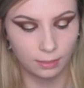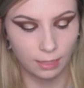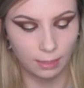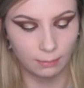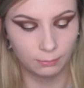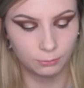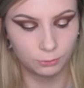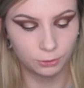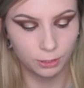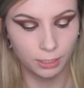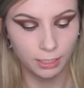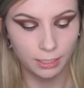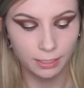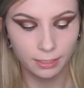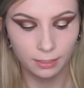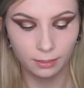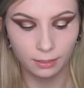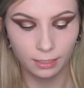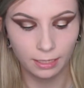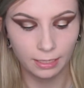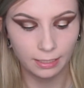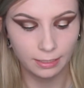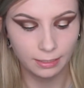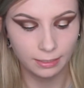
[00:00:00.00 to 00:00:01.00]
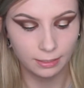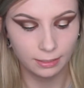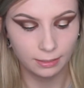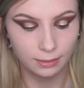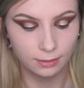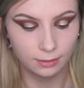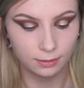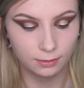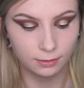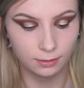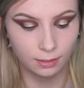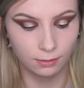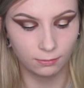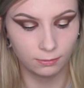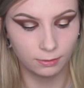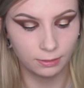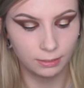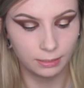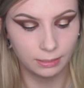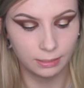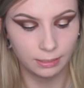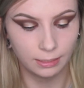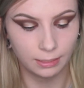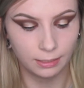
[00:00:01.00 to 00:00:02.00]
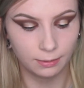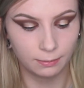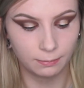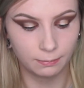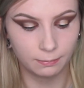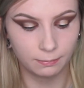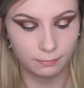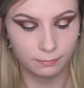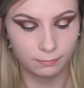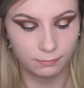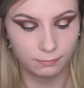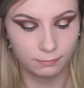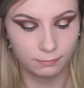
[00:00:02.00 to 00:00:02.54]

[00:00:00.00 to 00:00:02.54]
I'm trying to like it. I really am.